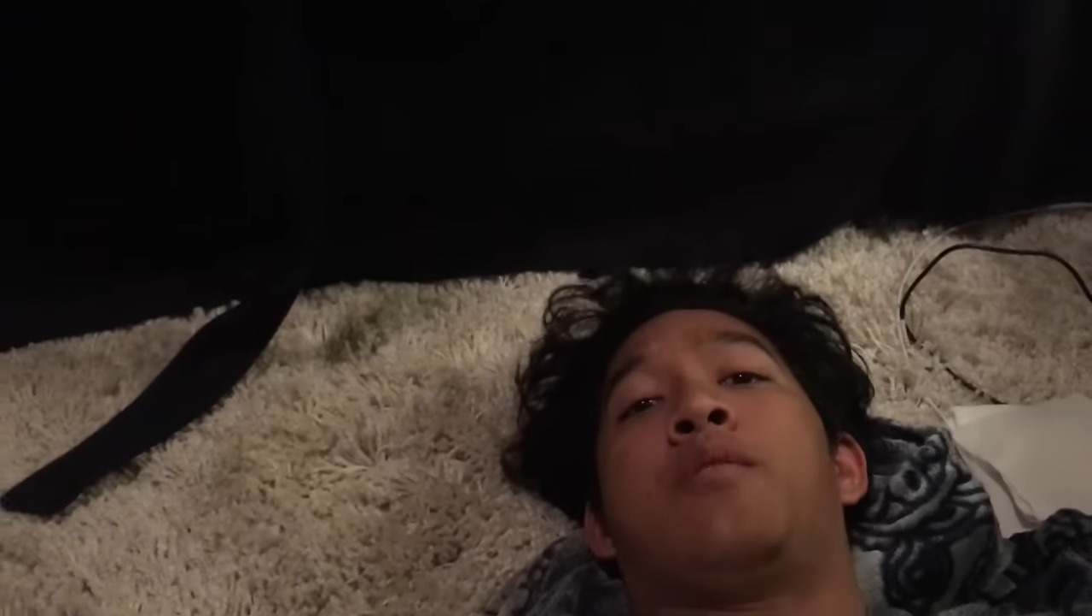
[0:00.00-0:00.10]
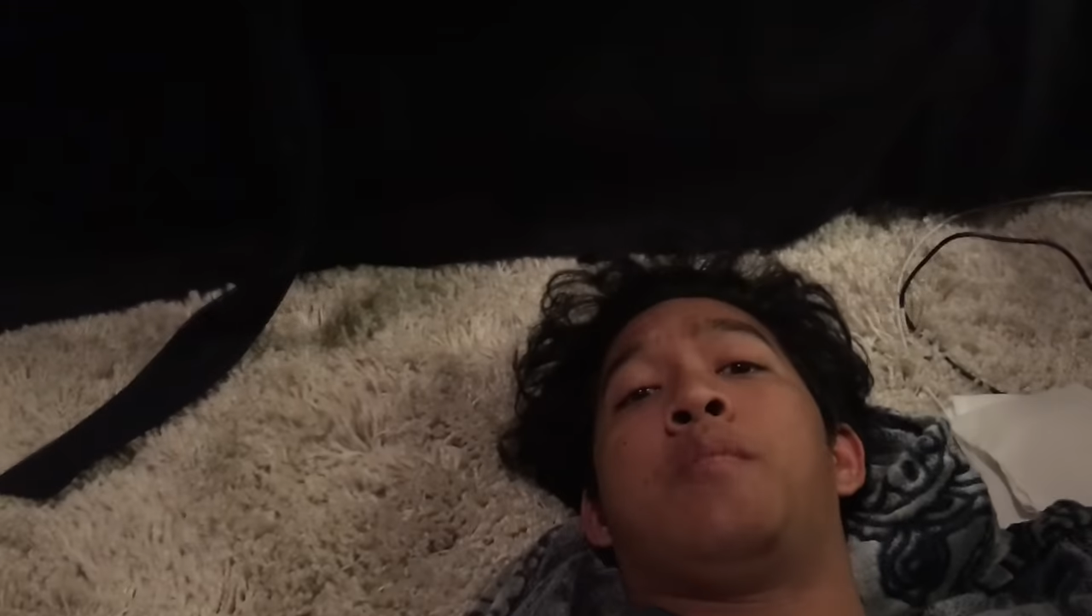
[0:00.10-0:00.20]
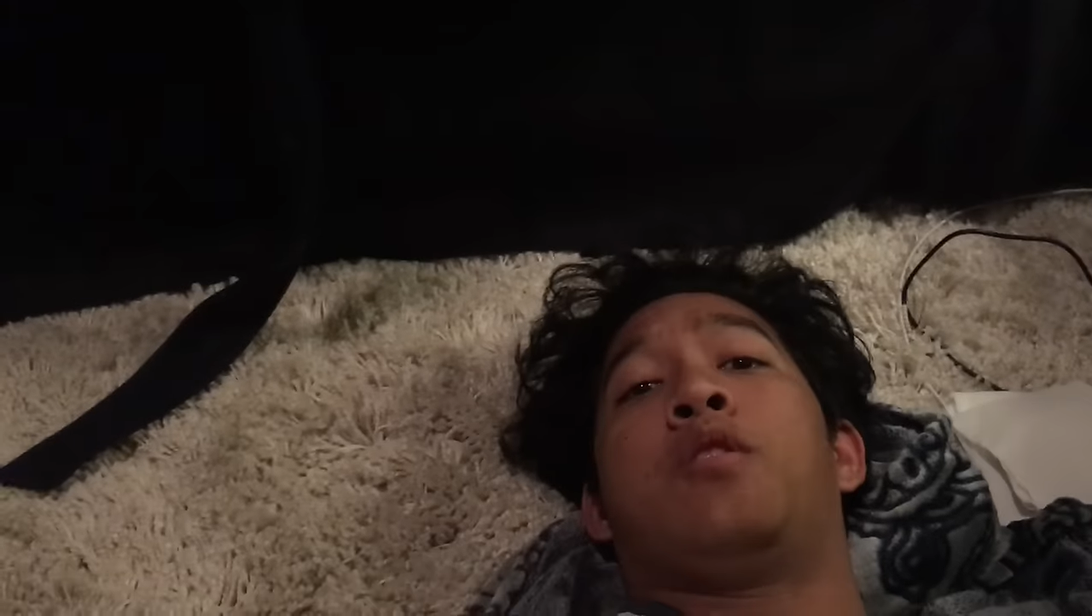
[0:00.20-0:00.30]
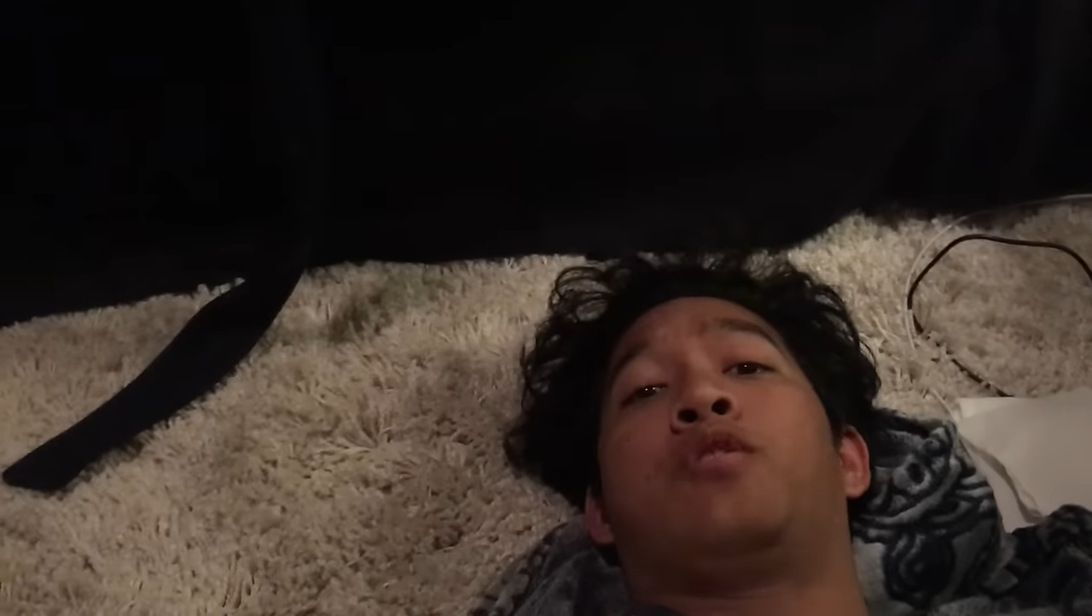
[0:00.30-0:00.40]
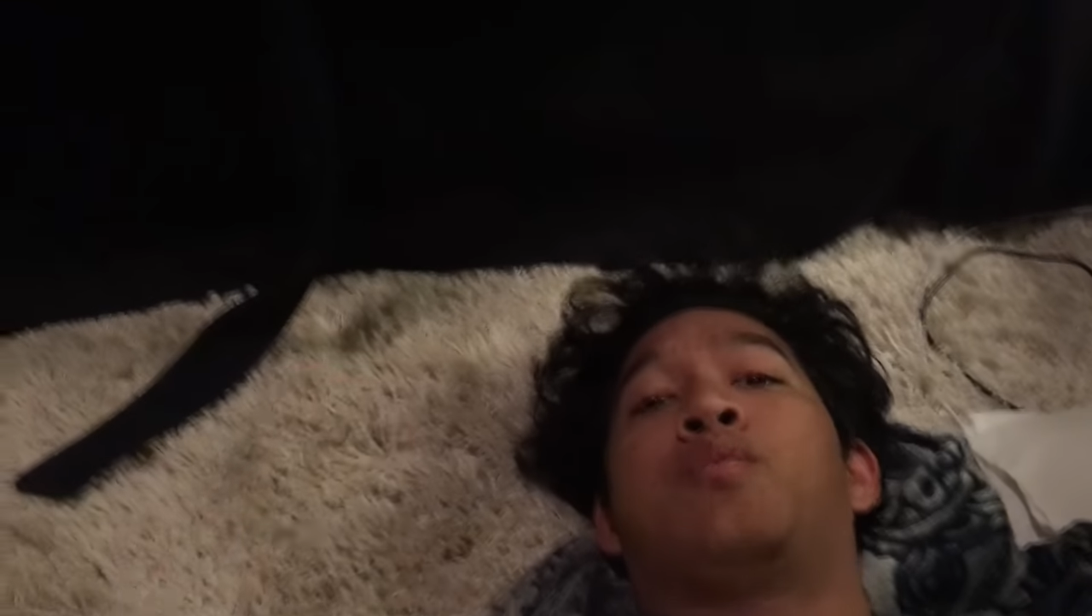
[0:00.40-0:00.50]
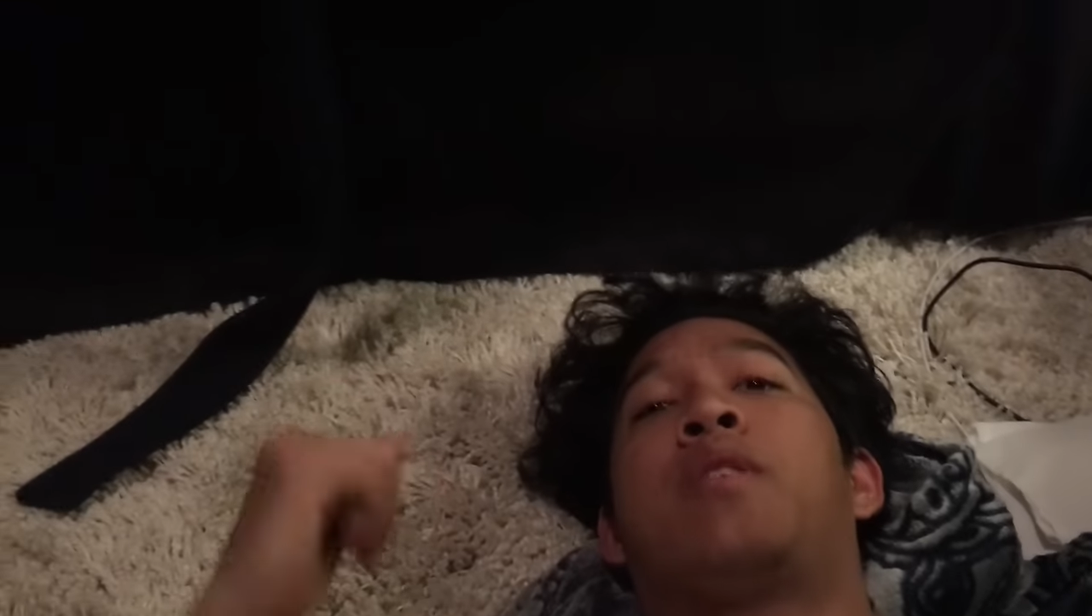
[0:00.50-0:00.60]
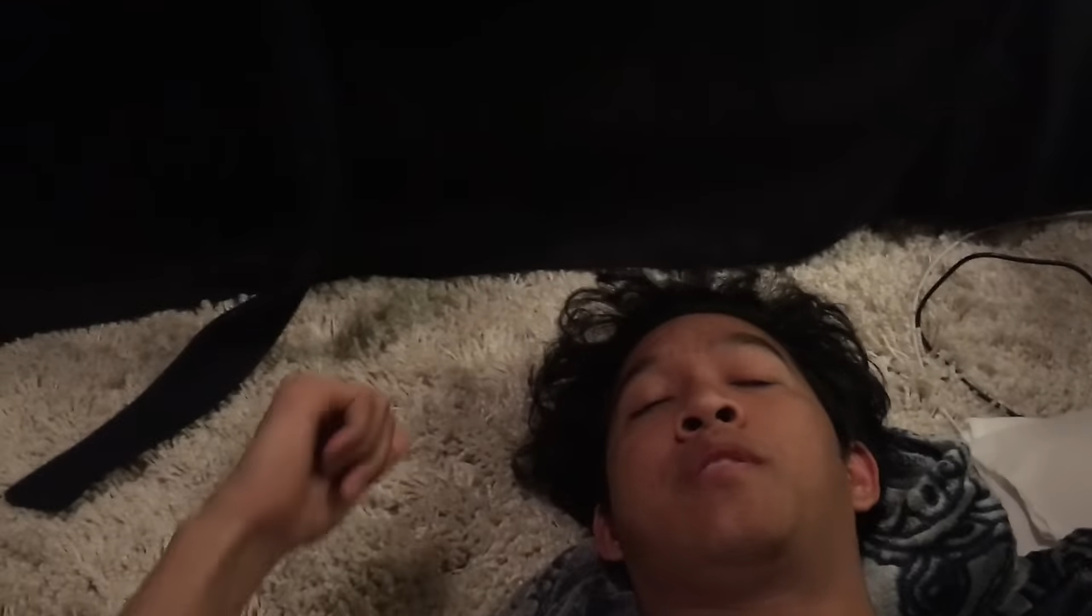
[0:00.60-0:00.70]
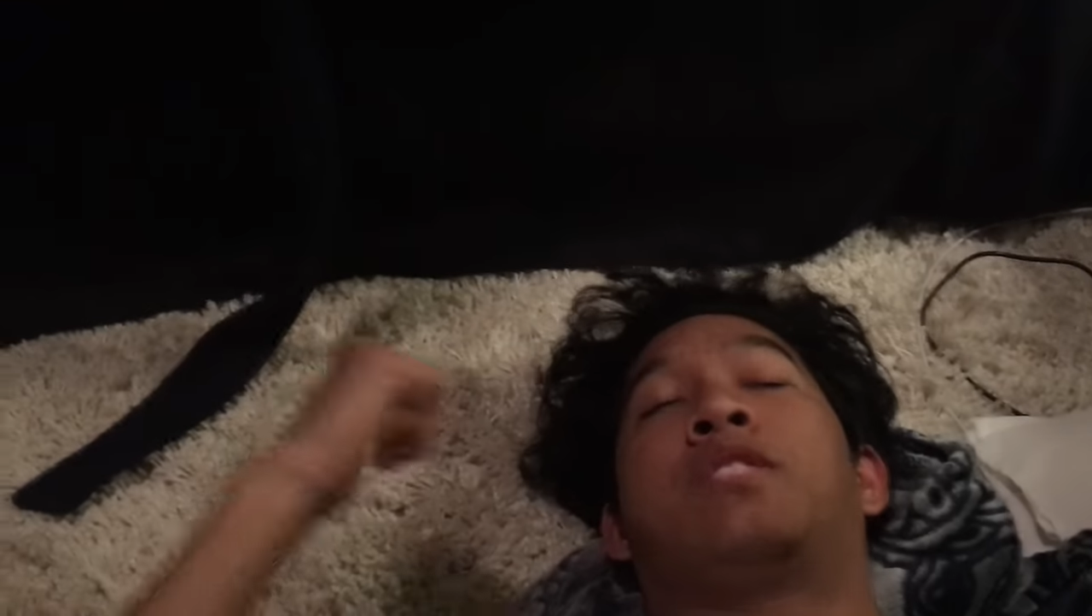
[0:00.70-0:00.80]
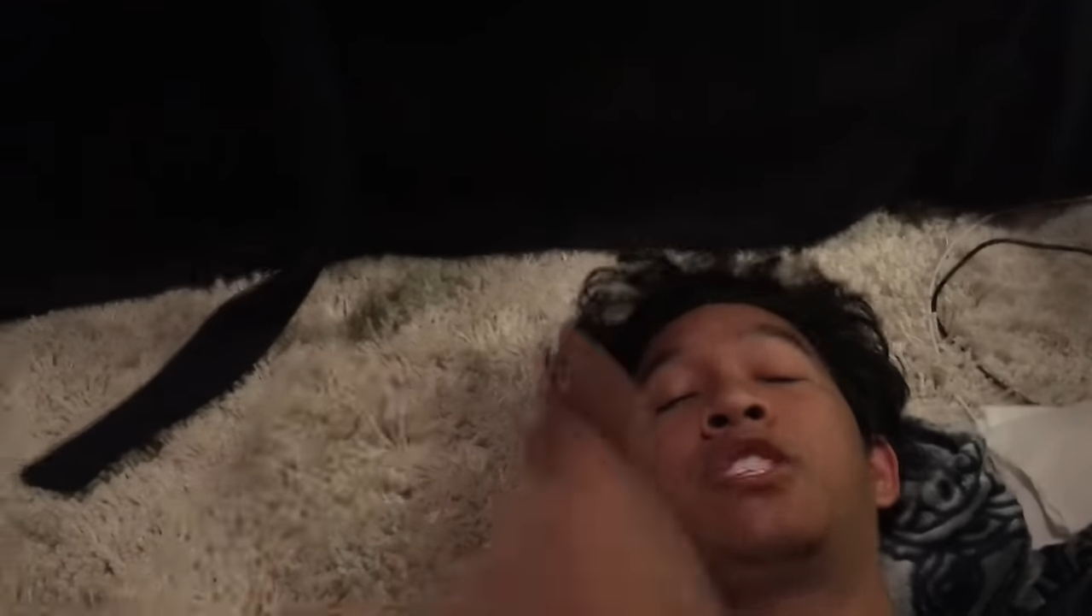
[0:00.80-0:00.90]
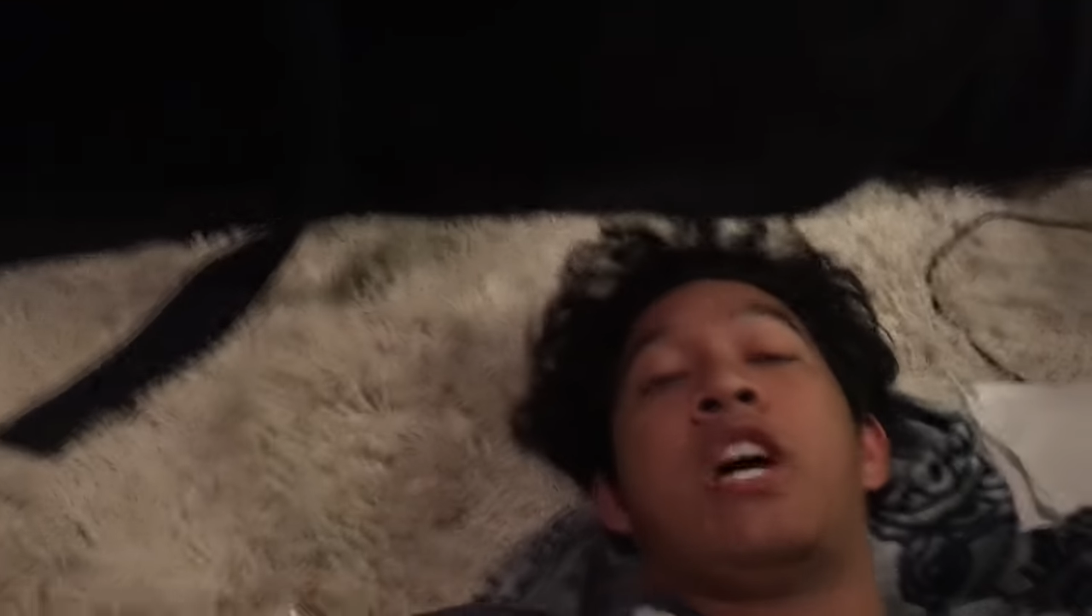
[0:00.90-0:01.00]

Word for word: the most whether it's